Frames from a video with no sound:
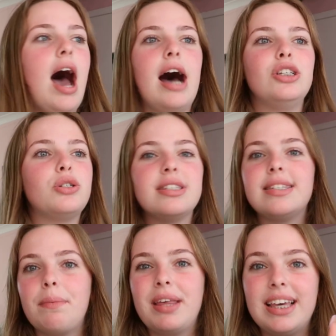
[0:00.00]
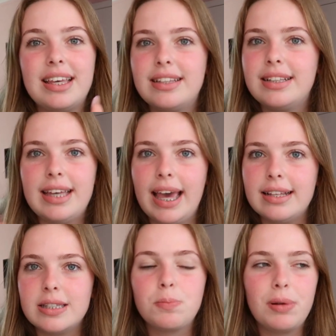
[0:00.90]
100 and something
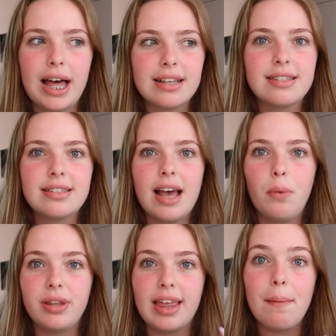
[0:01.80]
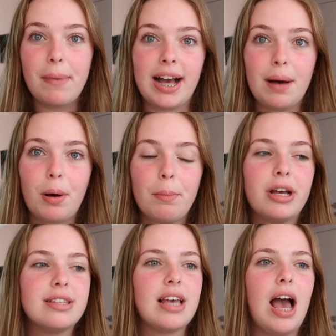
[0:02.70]
kids plus without makeup on,
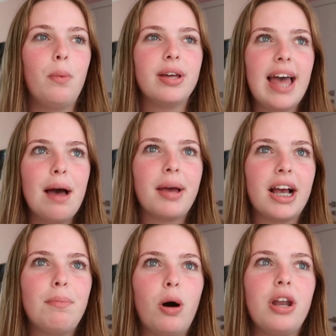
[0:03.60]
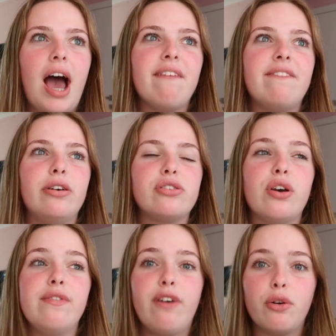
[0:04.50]
because without makeup on I felt
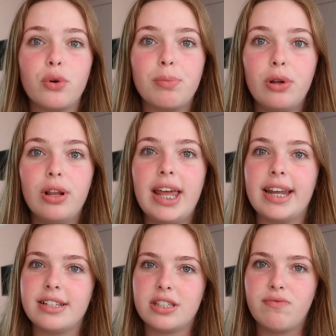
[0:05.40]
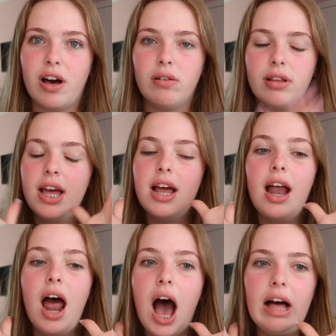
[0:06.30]
so vulnerable and I just felt
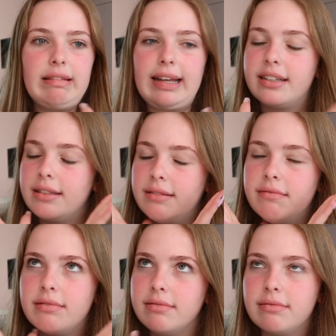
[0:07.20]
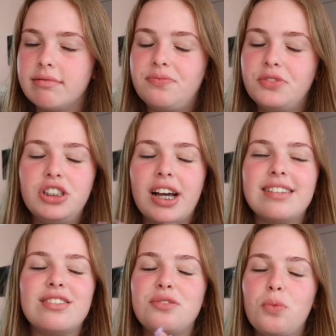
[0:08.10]
like, you
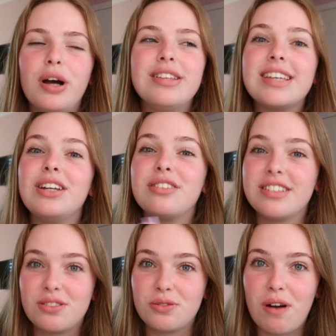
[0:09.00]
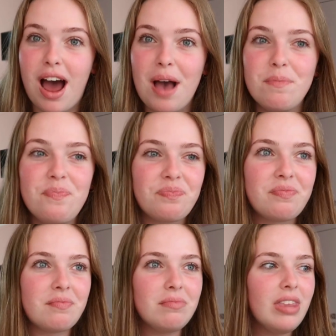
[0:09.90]
guys, words cannot describe.
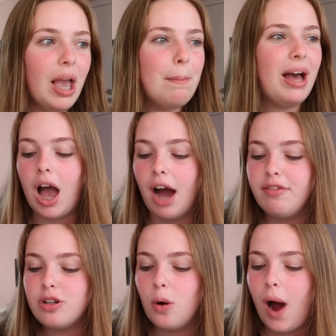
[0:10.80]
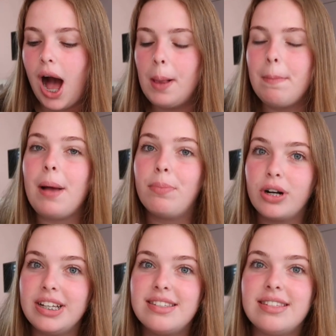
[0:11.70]
After a while my
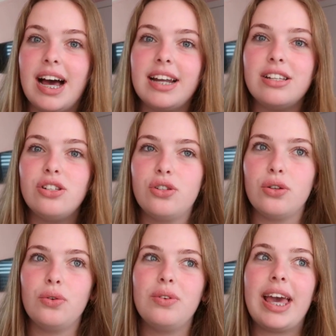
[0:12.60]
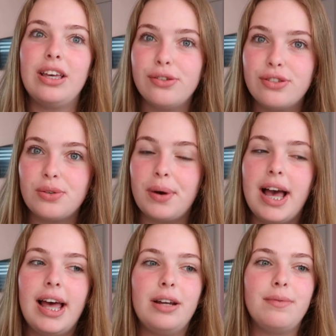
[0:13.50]
body started to get used to
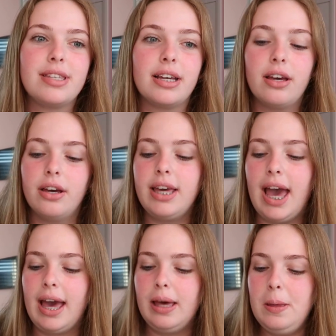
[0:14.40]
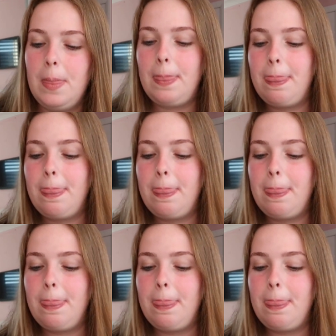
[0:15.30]
it and it was like, okay,